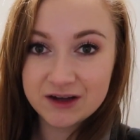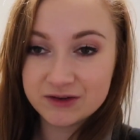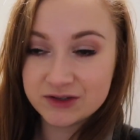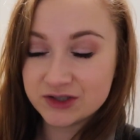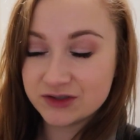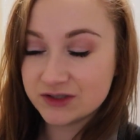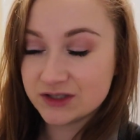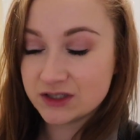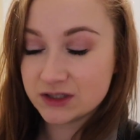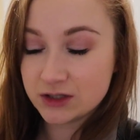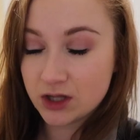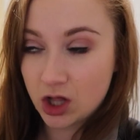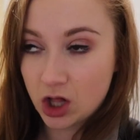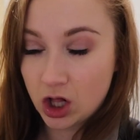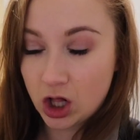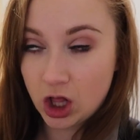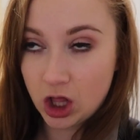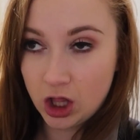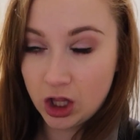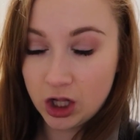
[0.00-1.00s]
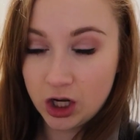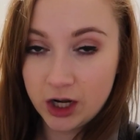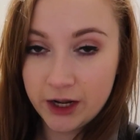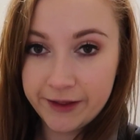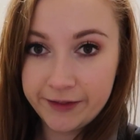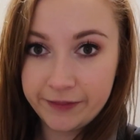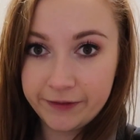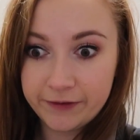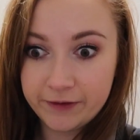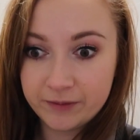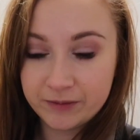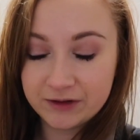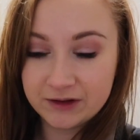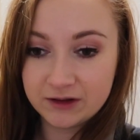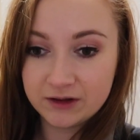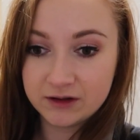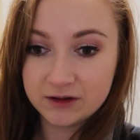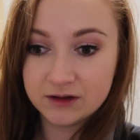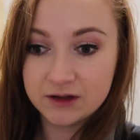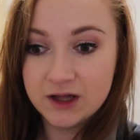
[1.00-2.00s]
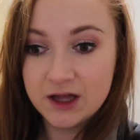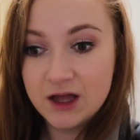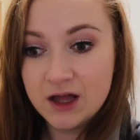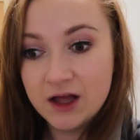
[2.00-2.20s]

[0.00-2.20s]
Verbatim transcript: which was so good, and some of the